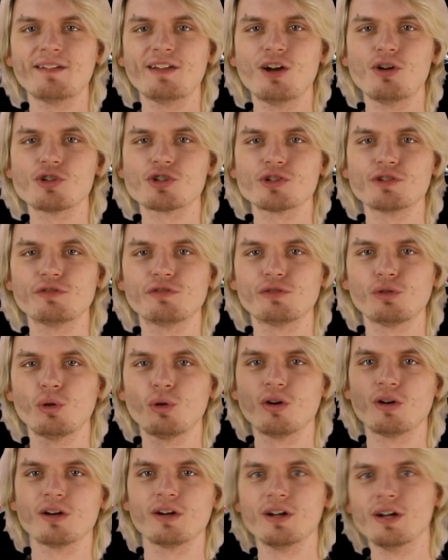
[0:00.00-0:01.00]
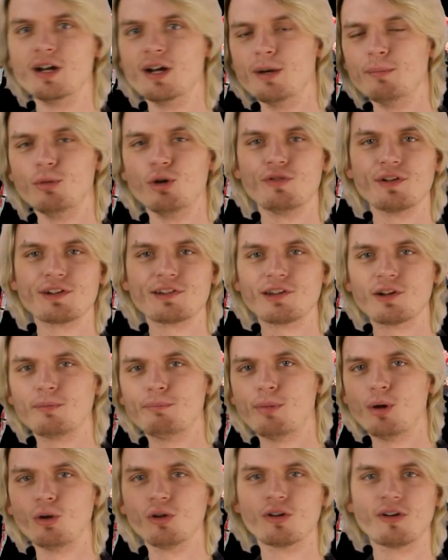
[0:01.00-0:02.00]
on the ocean floor, moving his little
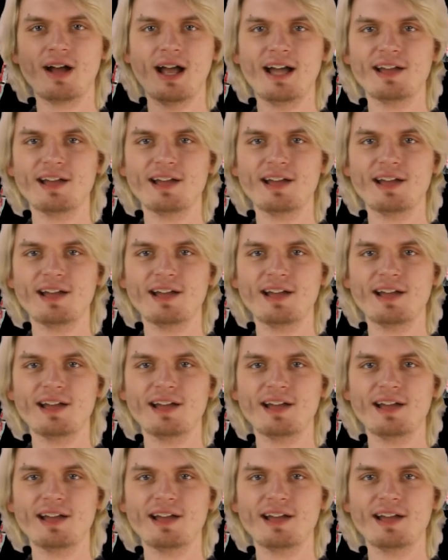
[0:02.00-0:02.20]
bowler